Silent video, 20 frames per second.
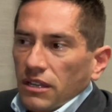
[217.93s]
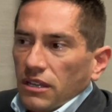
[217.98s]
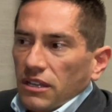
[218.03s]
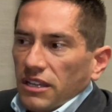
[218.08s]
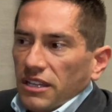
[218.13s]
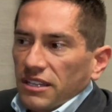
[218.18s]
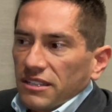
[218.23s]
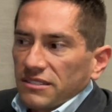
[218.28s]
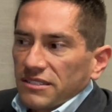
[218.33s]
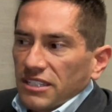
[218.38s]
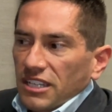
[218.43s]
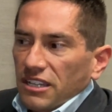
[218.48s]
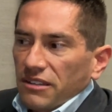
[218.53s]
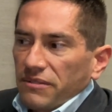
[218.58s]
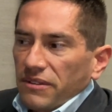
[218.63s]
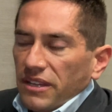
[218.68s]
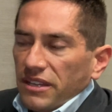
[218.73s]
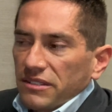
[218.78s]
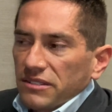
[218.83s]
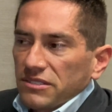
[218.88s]
is I've
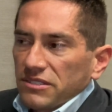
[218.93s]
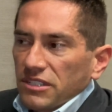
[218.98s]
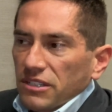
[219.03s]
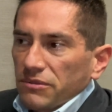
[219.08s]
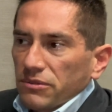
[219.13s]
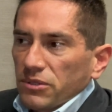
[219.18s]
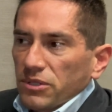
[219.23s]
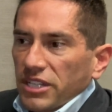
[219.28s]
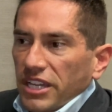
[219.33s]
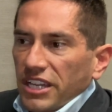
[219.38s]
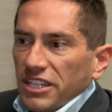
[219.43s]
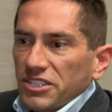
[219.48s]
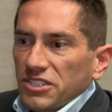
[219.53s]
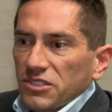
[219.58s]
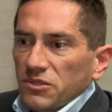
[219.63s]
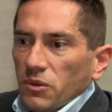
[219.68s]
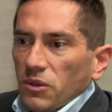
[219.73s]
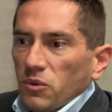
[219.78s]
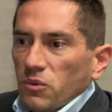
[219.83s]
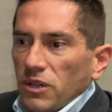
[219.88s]
had several occasions
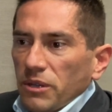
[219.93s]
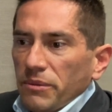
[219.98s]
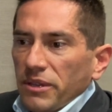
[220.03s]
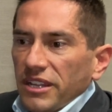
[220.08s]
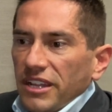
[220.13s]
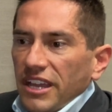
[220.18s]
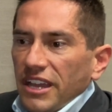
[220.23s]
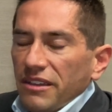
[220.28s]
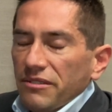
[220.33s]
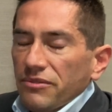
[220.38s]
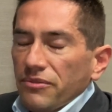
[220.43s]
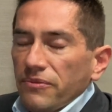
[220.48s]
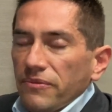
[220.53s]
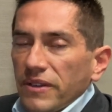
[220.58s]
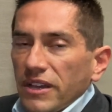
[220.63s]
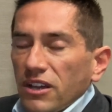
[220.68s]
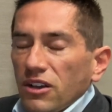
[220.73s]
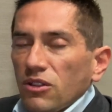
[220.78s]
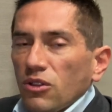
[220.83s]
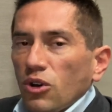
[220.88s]
where women have
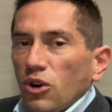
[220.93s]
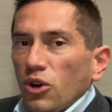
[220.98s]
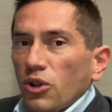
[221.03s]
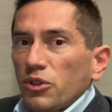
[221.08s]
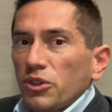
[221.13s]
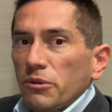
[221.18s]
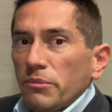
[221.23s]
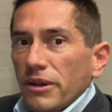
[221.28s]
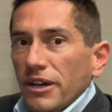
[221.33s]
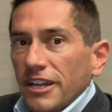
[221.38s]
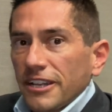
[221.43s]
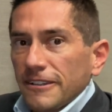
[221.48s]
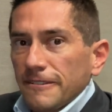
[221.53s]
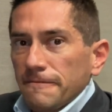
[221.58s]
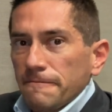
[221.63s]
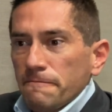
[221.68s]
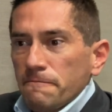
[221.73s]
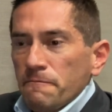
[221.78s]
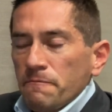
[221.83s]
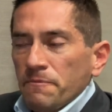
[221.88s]
fell on their butt.
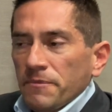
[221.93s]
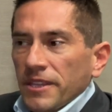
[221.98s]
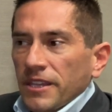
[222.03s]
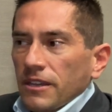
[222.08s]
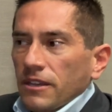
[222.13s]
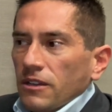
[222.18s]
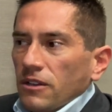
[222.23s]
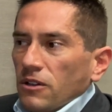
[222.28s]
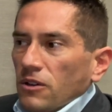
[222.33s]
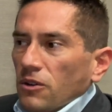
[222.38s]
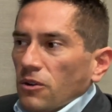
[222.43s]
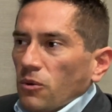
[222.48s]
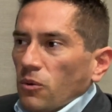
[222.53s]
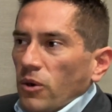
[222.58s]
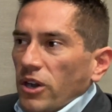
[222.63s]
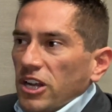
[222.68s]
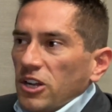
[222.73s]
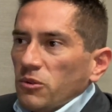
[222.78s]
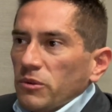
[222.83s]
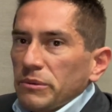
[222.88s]

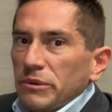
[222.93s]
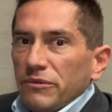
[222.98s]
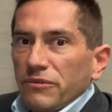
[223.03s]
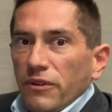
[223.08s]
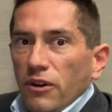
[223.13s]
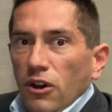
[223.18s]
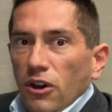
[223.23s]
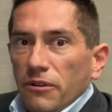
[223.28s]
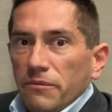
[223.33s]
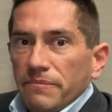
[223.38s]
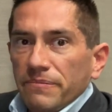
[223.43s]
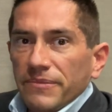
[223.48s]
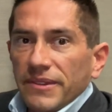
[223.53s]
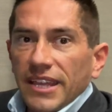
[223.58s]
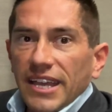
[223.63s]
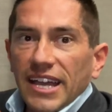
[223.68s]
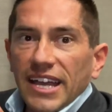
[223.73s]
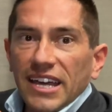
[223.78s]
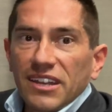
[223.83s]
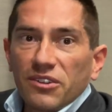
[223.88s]
Why do women fall?
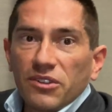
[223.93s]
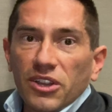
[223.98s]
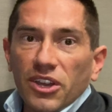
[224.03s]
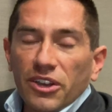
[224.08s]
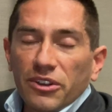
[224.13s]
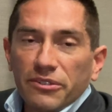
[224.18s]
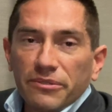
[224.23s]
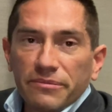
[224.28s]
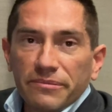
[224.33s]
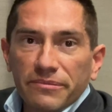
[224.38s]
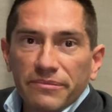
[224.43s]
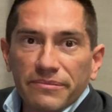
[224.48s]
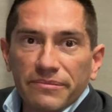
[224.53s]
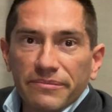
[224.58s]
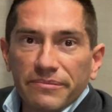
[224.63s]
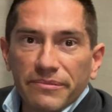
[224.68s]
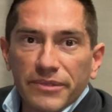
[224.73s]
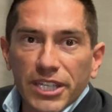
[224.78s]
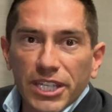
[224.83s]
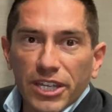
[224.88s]
I don't know.
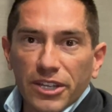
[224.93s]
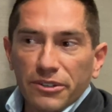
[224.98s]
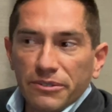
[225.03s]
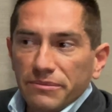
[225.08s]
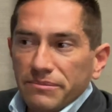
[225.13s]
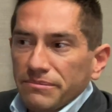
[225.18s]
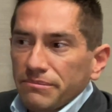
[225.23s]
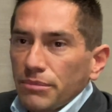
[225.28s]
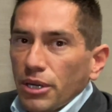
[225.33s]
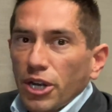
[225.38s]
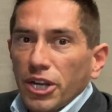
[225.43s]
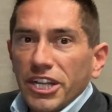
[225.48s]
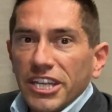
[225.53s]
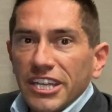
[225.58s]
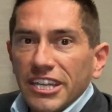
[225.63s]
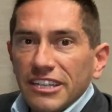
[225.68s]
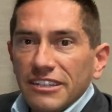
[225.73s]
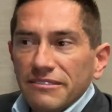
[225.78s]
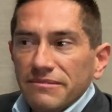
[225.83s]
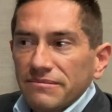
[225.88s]

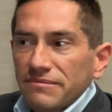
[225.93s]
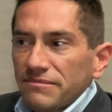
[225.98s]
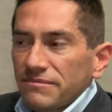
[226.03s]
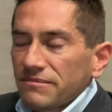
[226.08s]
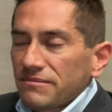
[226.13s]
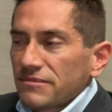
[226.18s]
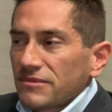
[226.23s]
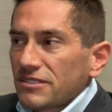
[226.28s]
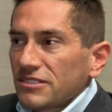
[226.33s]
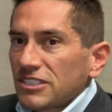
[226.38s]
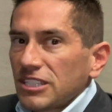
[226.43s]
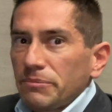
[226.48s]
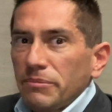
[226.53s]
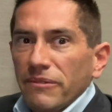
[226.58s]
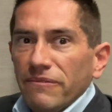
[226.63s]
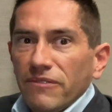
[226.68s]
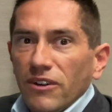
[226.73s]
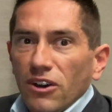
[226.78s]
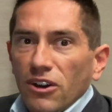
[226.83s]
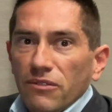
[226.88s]
Partying, slip and
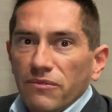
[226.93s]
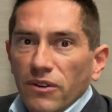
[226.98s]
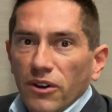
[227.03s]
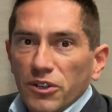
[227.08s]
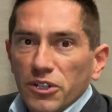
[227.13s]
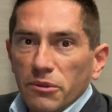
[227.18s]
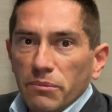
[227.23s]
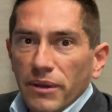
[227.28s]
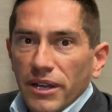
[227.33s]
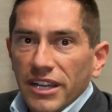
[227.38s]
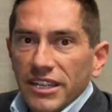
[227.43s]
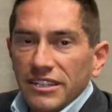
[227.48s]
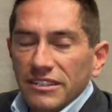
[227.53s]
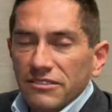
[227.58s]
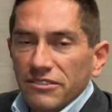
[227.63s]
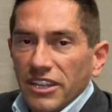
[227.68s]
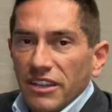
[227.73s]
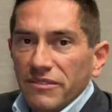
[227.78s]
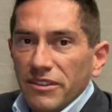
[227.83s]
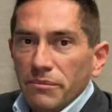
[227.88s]
fall on your butt,
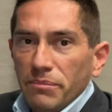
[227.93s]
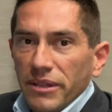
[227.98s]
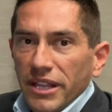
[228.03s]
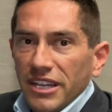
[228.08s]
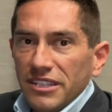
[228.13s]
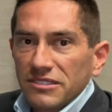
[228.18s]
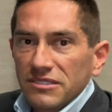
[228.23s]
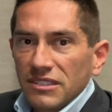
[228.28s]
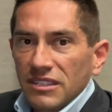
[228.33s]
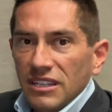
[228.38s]
you have implants,